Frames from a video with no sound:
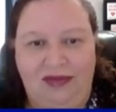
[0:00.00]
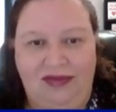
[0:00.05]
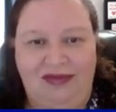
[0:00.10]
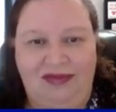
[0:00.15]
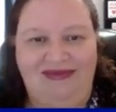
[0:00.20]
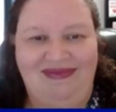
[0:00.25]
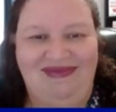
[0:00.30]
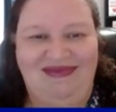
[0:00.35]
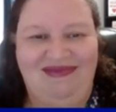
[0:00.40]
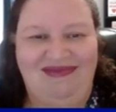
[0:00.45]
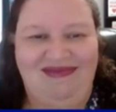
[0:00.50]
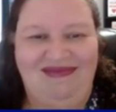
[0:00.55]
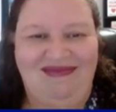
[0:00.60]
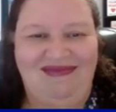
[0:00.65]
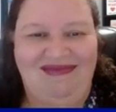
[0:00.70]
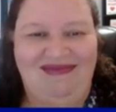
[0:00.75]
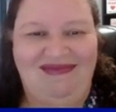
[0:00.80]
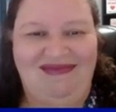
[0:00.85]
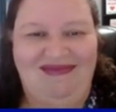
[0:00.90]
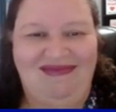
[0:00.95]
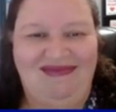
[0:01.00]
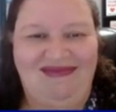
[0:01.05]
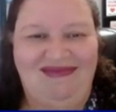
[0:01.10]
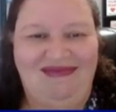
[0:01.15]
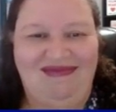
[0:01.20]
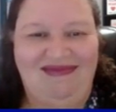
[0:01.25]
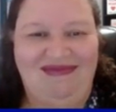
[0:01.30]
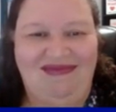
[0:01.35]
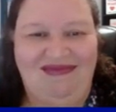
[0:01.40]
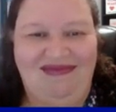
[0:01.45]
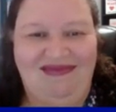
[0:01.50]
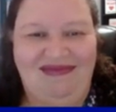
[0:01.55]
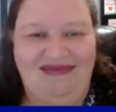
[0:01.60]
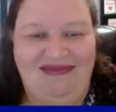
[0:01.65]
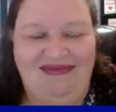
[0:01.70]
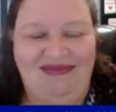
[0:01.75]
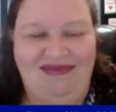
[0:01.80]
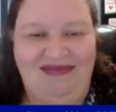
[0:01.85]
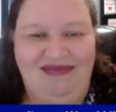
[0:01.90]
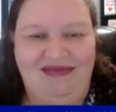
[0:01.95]

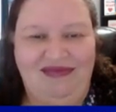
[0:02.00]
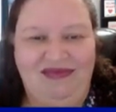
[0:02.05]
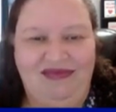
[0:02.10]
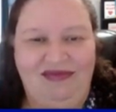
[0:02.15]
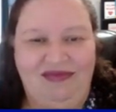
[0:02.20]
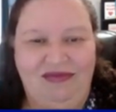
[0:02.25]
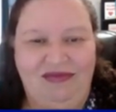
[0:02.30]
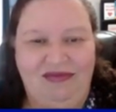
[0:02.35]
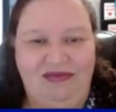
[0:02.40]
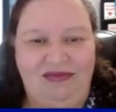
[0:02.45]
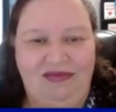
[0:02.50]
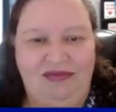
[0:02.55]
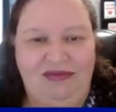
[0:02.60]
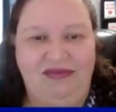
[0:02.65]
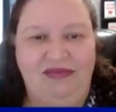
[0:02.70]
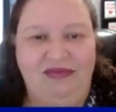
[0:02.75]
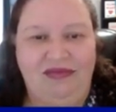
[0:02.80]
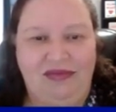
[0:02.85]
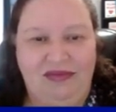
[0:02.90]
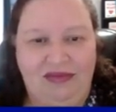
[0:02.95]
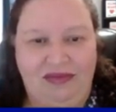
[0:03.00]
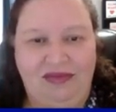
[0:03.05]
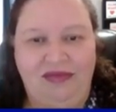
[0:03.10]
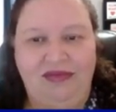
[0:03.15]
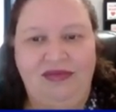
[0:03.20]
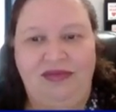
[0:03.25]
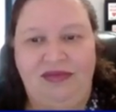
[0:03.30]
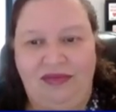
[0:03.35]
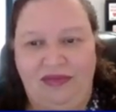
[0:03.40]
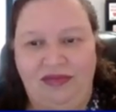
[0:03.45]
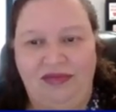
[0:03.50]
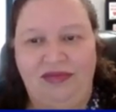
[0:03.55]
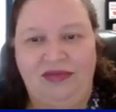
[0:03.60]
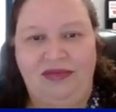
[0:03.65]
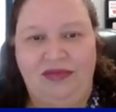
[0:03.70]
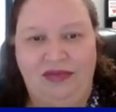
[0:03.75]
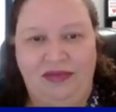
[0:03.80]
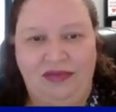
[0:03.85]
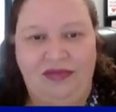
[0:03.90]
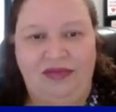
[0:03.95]

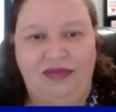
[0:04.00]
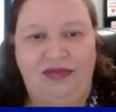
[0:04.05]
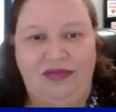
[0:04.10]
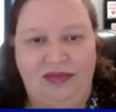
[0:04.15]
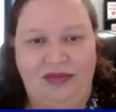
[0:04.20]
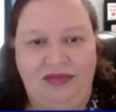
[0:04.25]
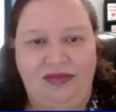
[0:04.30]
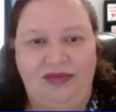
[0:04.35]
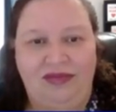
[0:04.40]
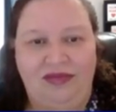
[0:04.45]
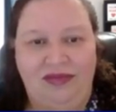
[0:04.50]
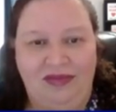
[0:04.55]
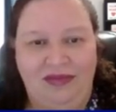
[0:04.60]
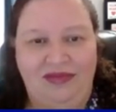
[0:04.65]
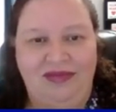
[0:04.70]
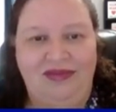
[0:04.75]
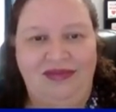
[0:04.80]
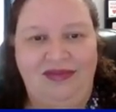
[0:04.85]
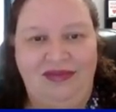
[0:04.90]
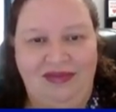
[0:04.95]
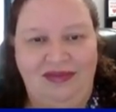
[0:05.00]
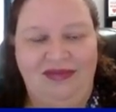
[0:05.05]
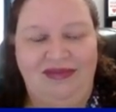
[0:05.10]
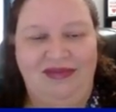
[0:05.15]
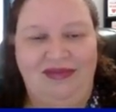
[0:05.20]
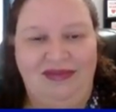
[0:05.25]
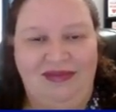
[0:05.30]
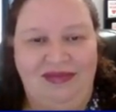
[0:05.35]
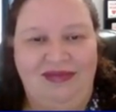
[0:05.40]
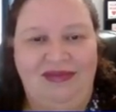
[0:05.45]
The person shown says nothing.